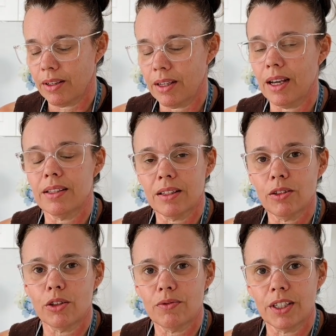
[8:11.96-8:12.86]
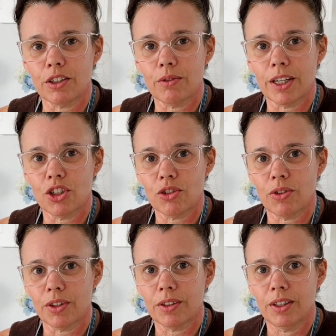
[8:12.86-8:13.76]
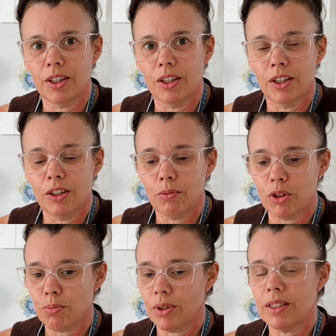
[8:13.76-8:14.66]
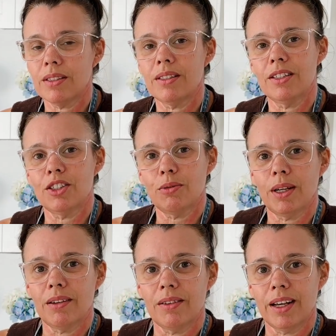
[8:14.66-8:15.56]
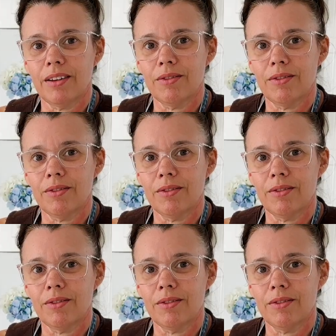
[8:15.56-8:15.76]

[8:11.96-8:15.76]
has a lot of decoration on it, which brings us into our